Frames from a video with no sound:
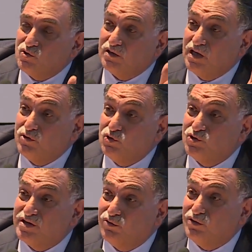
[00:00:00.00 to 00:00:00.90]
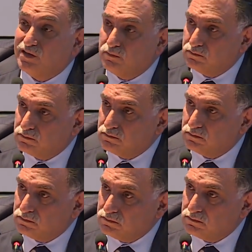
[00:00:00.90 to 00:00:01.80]
for you
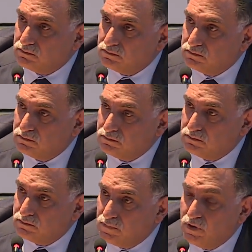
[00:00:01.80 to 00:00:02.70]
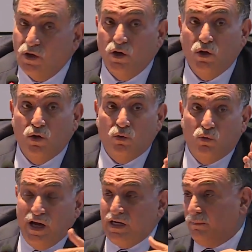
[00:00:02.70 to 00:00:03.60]
to look or to
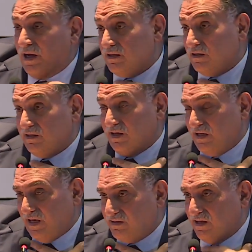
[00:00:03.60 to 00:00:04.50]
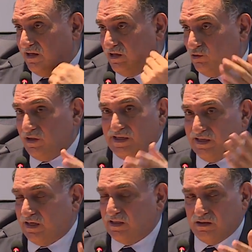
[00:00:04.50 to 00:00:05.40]
care for an authority
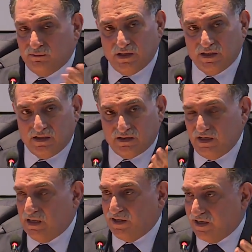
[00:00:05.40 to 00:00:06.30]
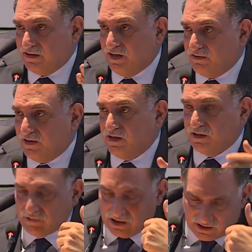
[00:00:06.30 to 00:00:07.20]
without a state.
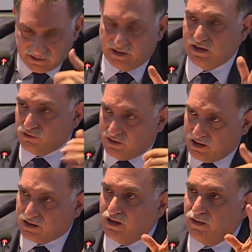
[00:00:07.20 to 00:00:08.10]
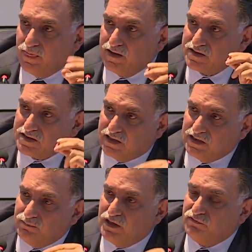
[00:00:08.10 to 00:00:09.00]
And I am not
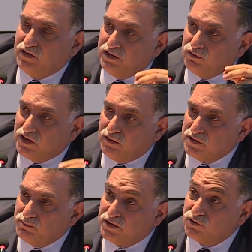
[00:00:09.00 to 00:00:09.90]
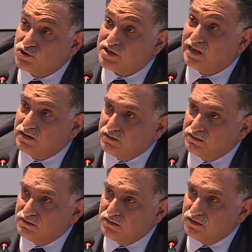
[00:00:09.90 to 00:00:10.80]
going to claim, but
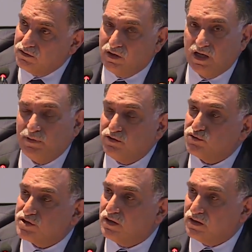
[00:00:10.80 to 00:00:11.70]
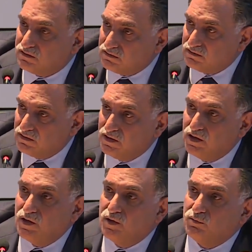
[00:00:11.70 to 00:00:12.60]
we use
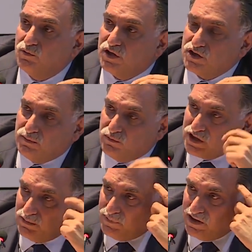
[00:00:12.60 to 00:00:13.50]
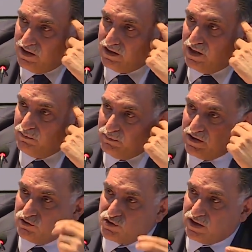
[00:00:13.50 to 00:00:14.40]
the term Bantustan,